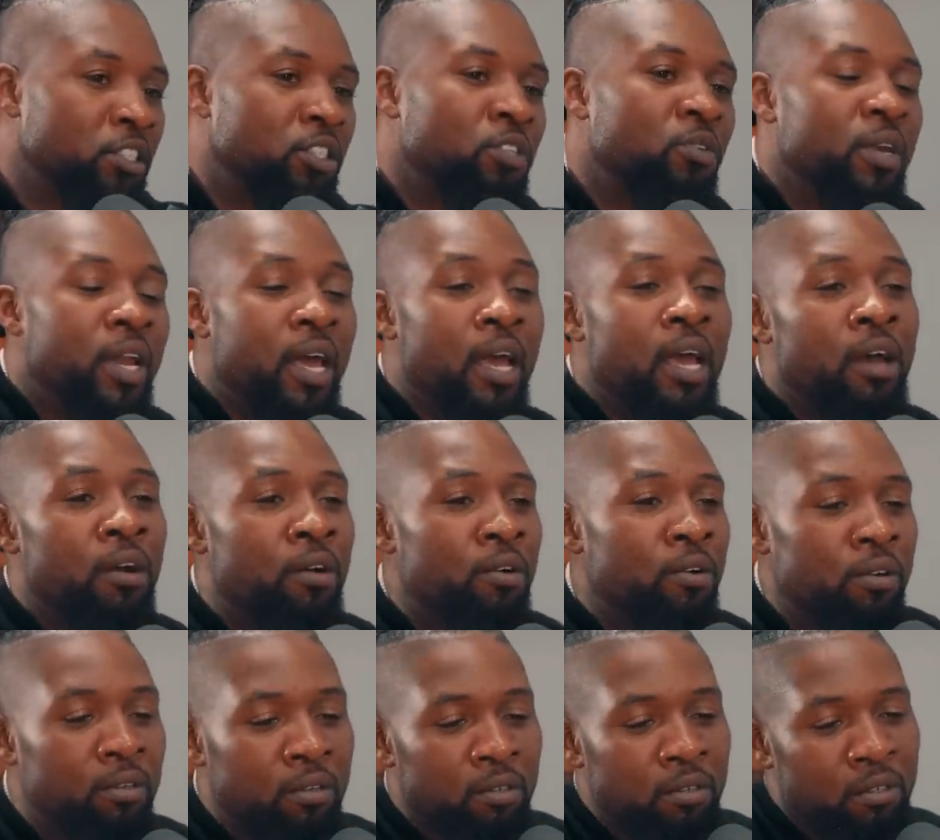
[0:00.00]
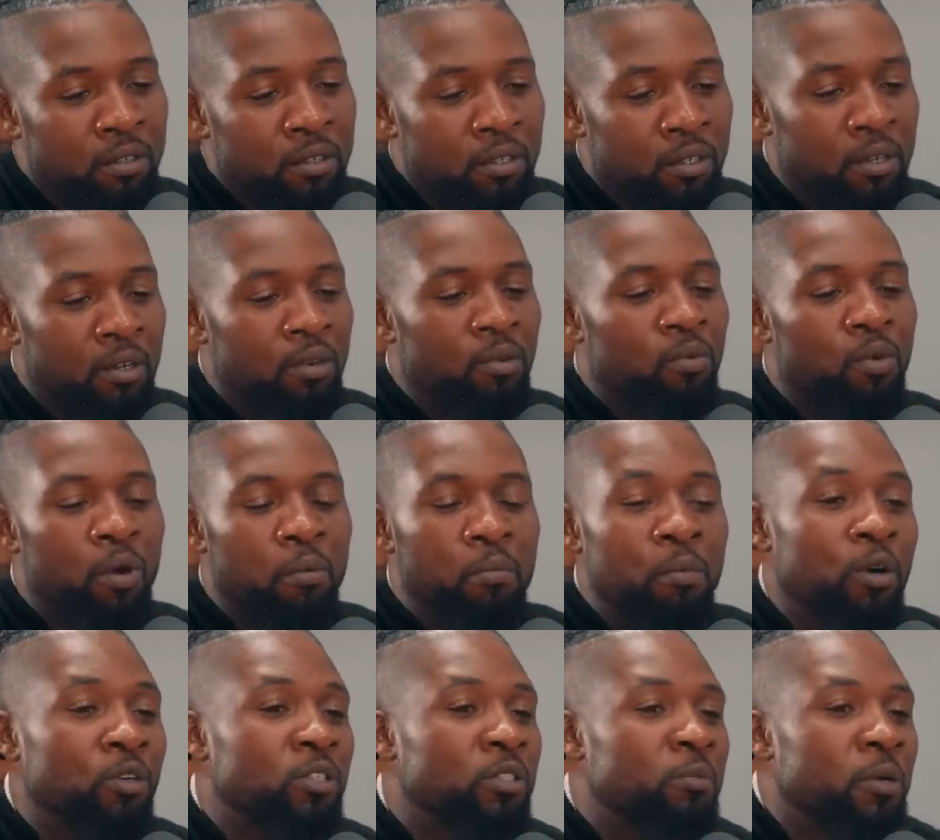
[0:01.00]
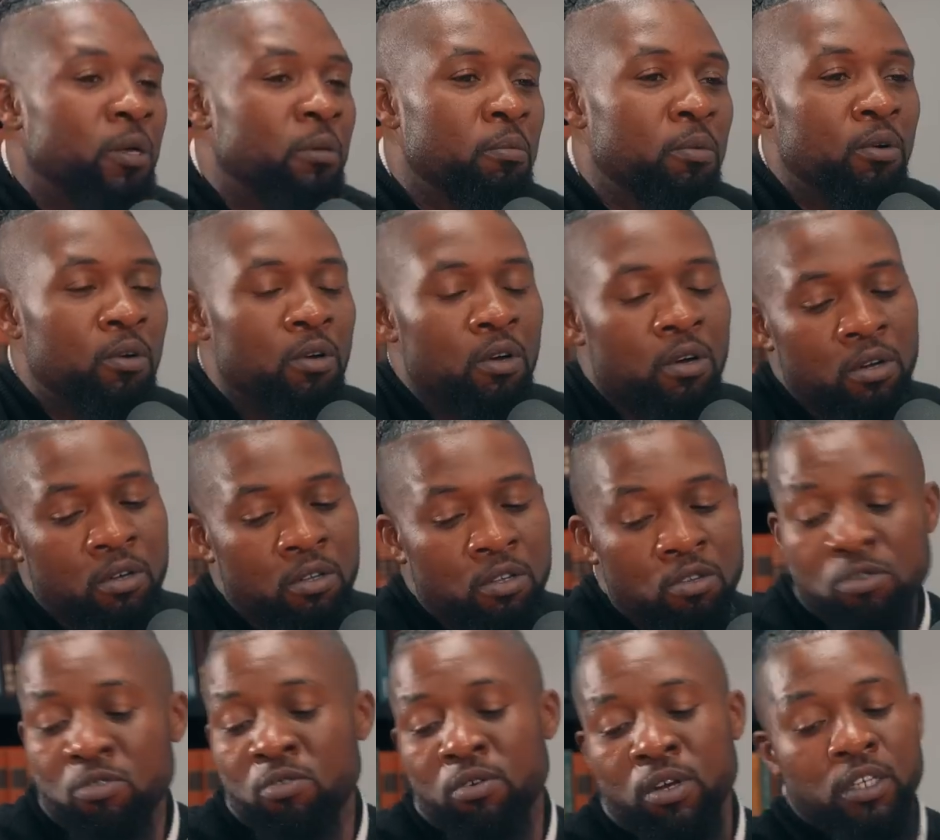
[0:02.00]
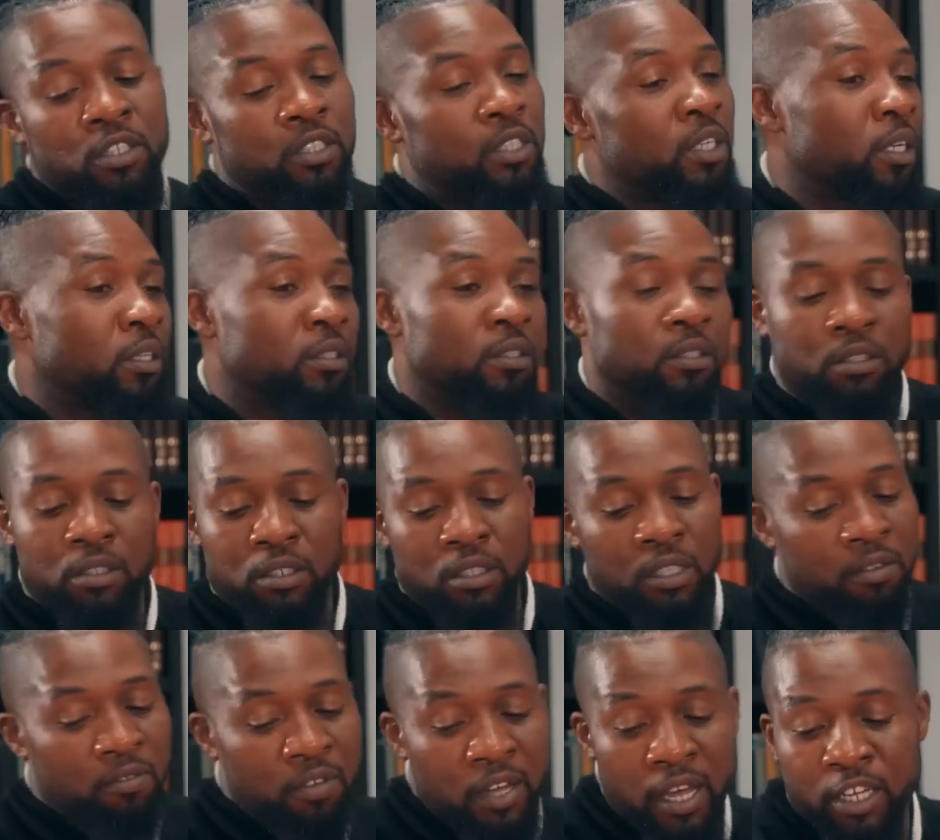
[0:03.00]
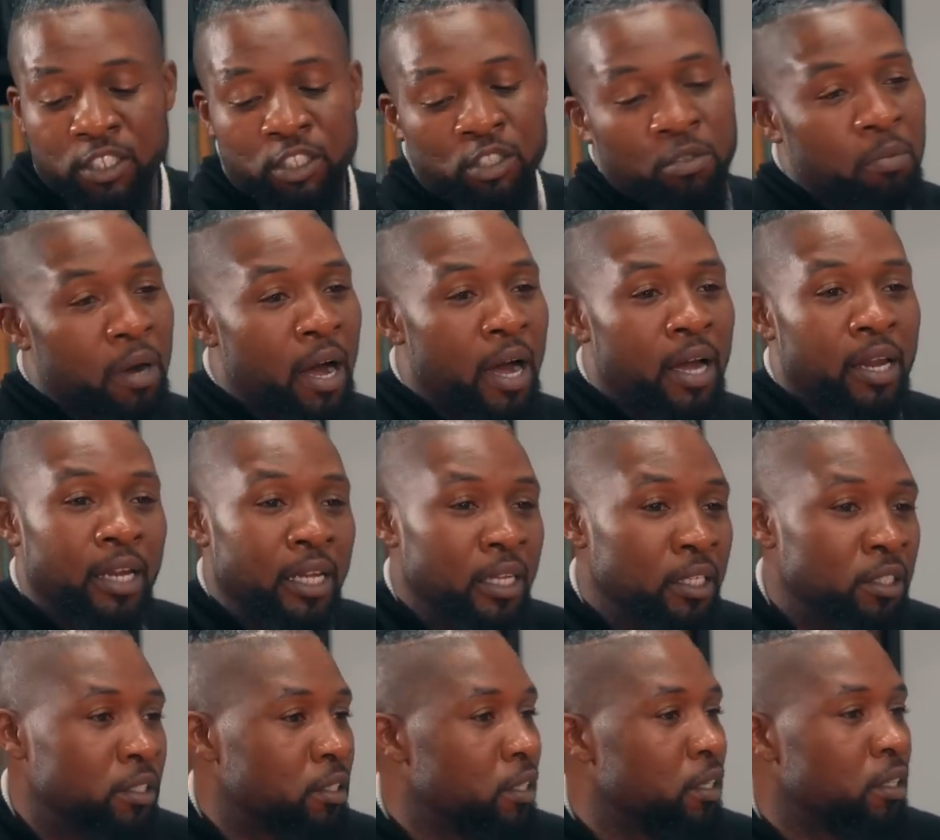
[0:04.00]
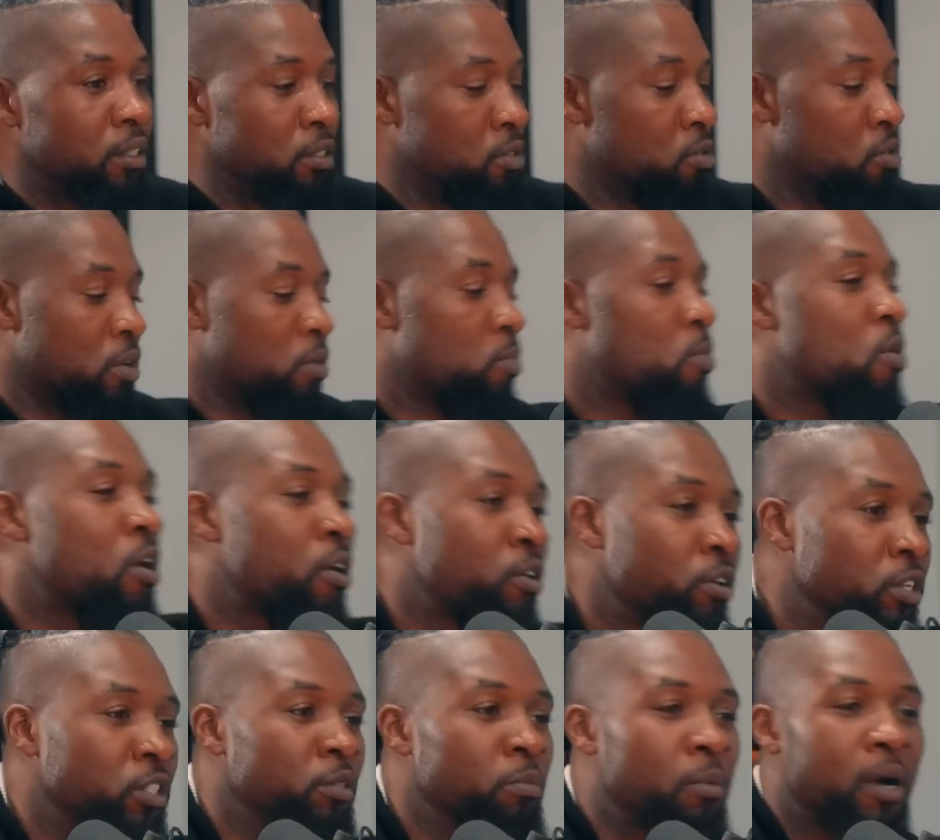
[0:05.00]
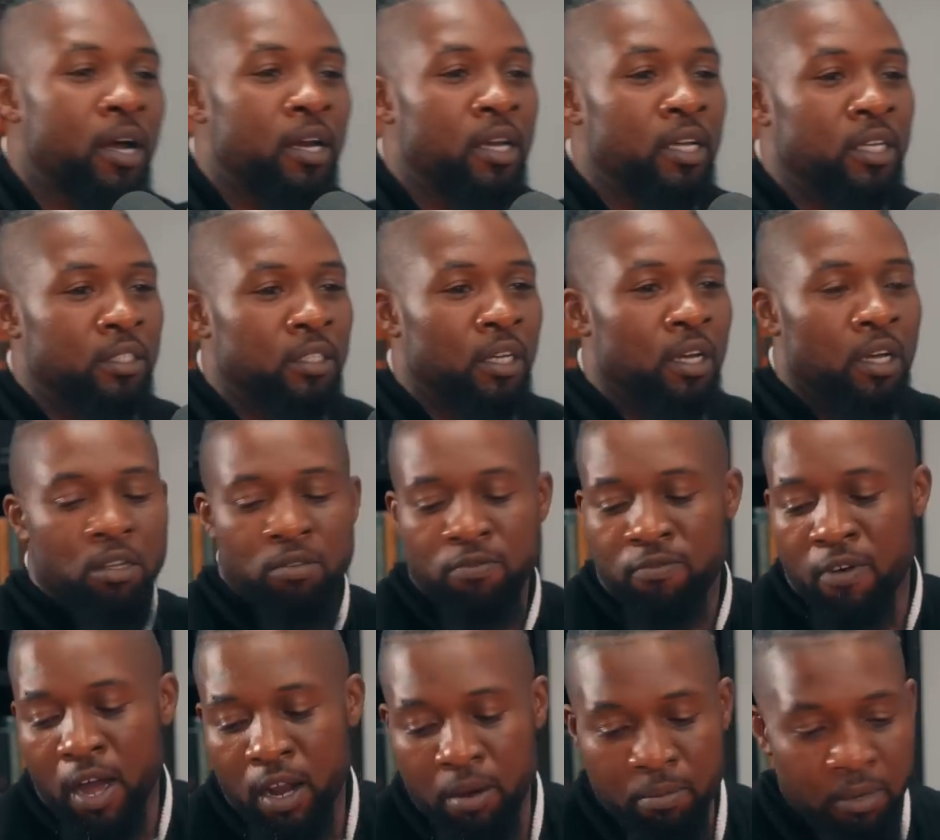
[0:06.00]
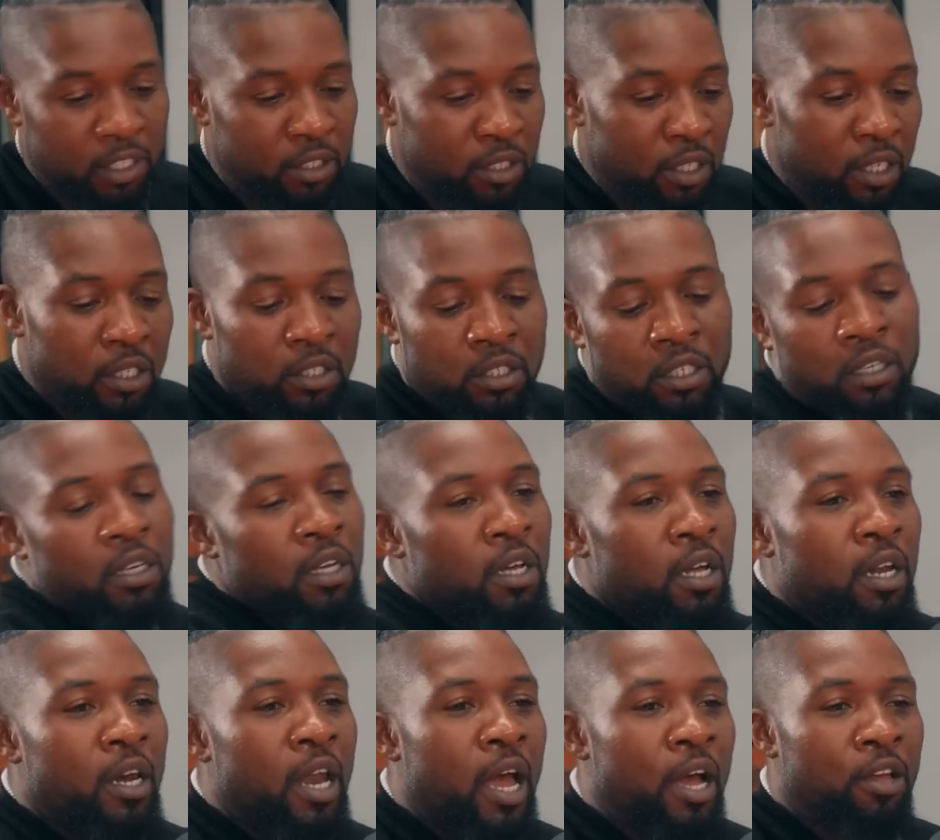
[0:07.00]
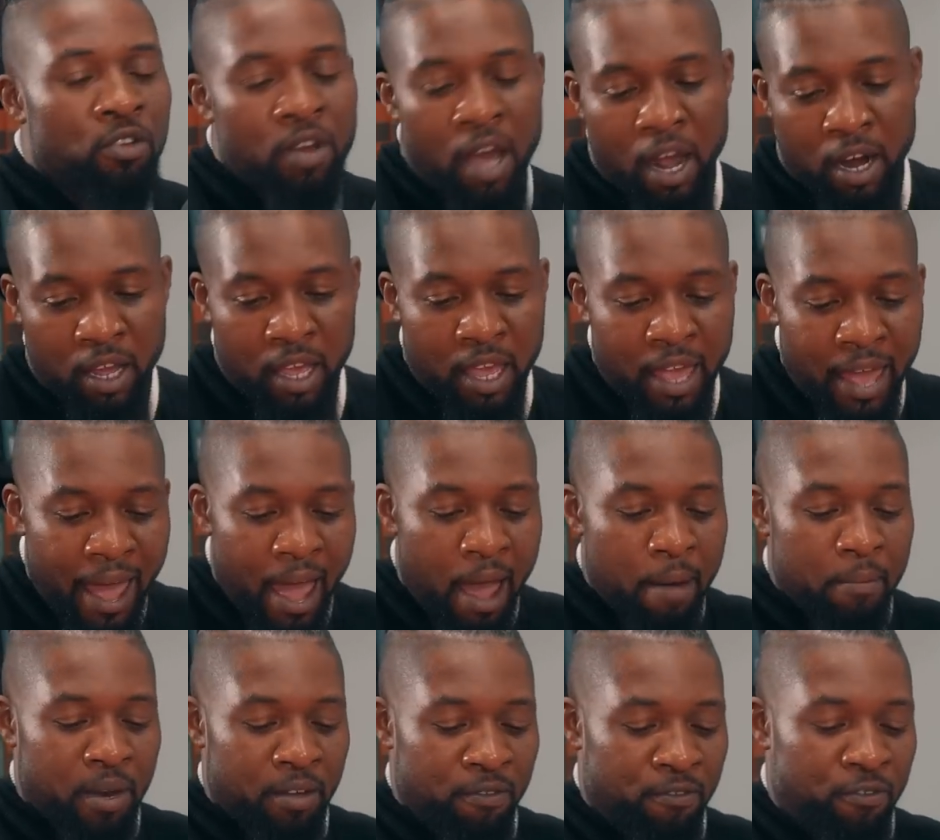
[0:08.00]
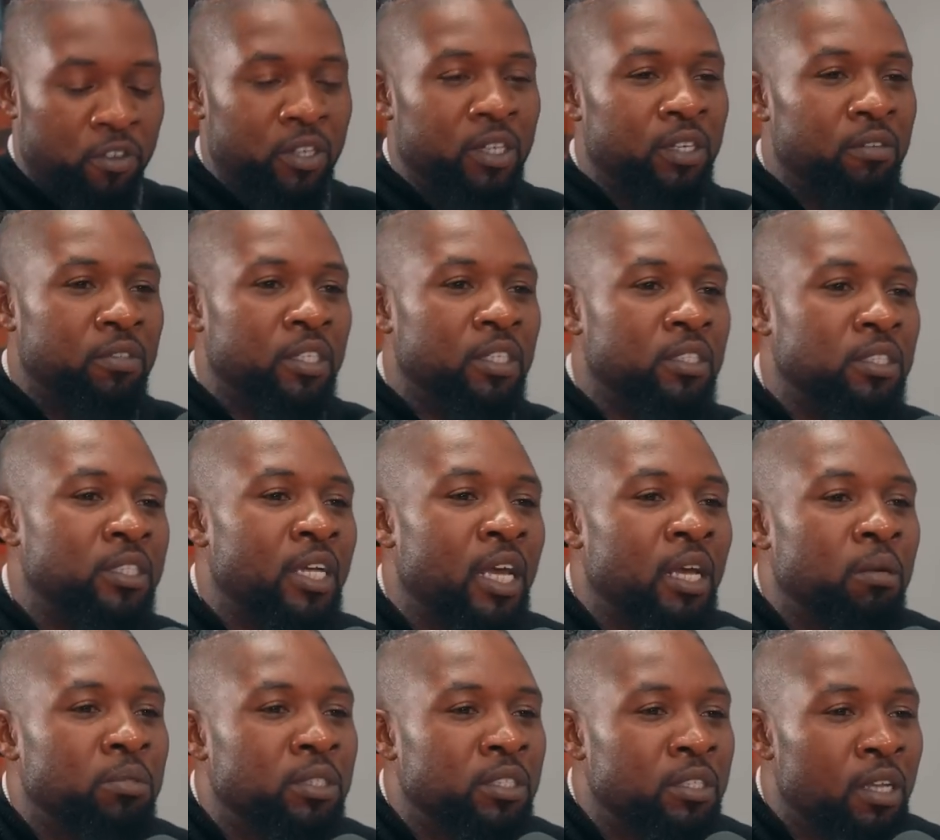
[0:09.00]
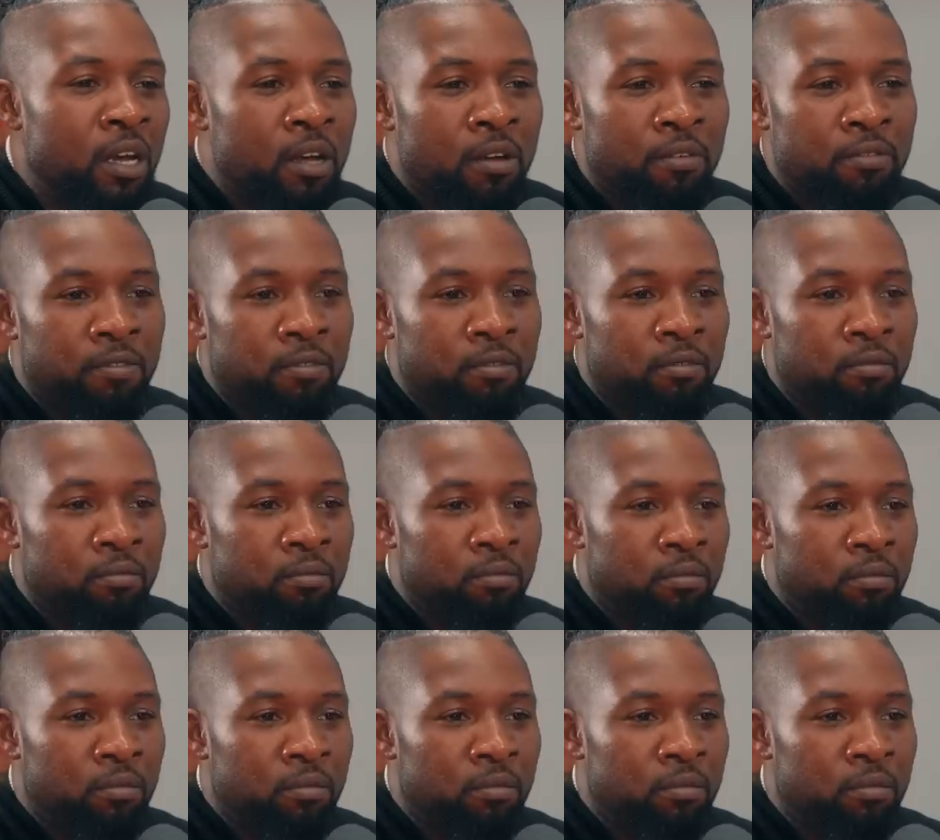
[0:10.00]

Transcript: So now, where most people go, you going to G- CVS, you buying this, you going to Walgreens, vitamin C, vitamin C's, and now zinc. you got a cabinet full of the same stuff, mm.